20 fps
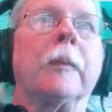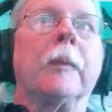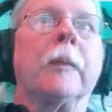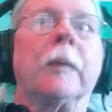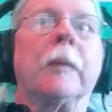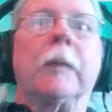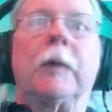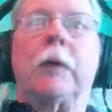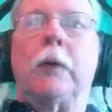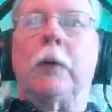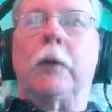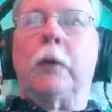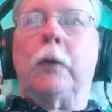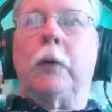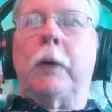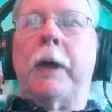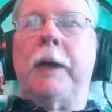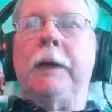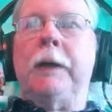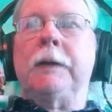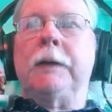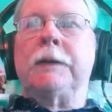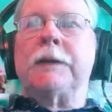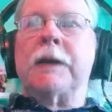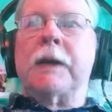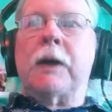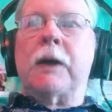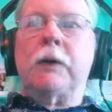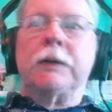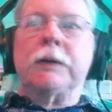So hey,
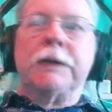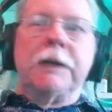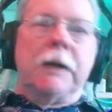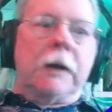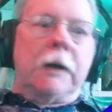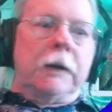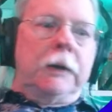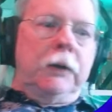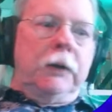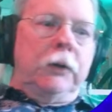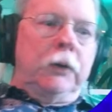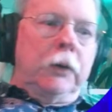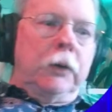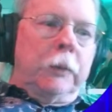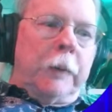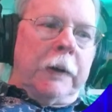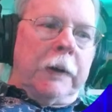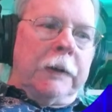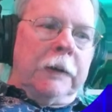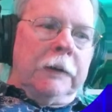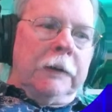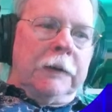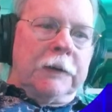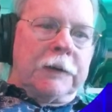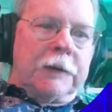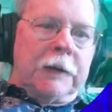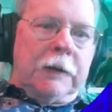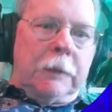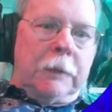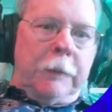check out Jay on YouTube. I think the
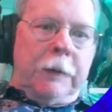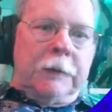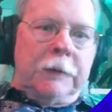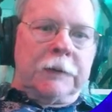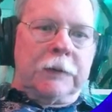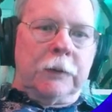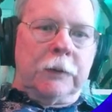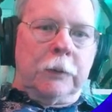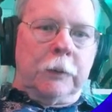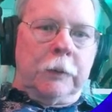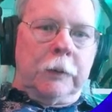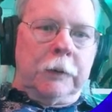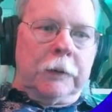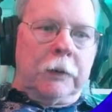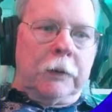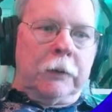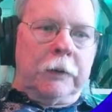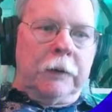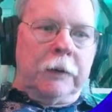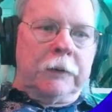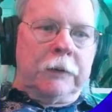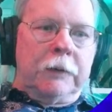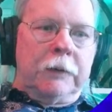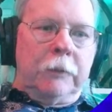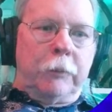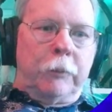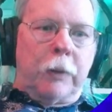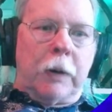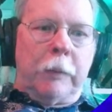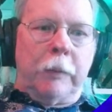J command still work, or does
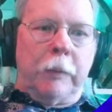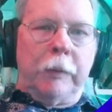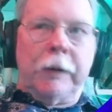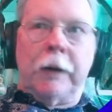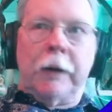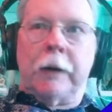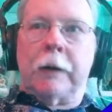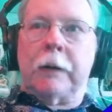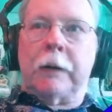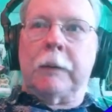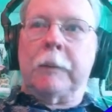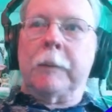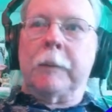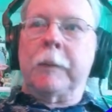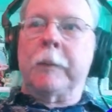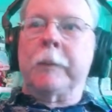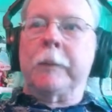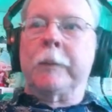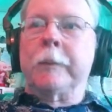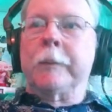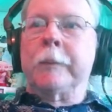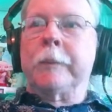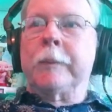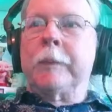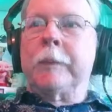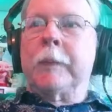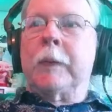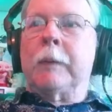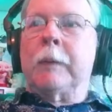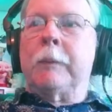probably not.
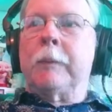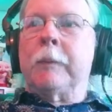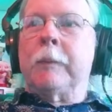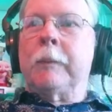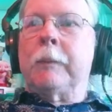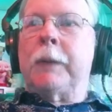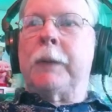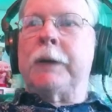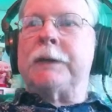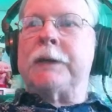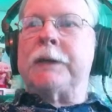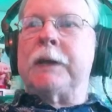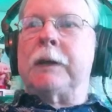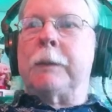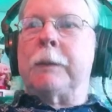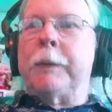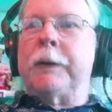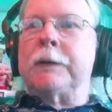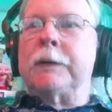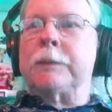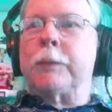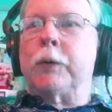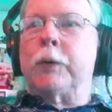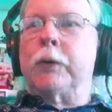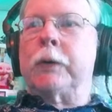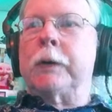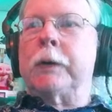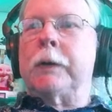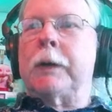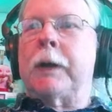My J command's
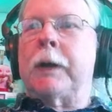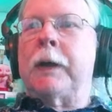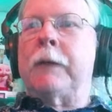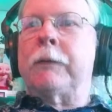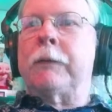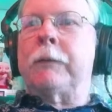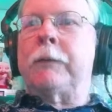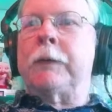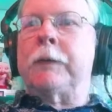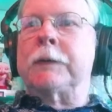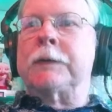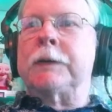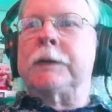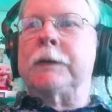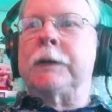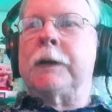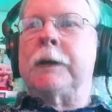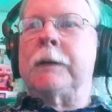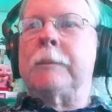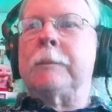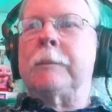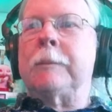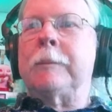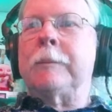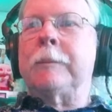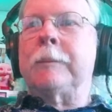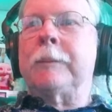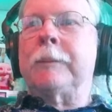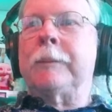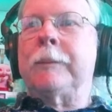broken. I haven't fixed it yet.
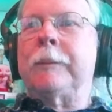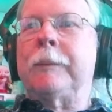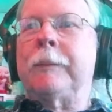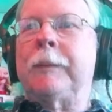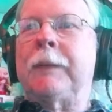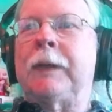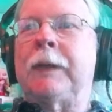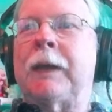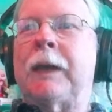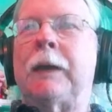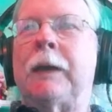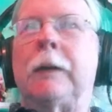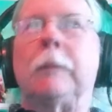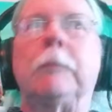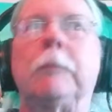Dang it.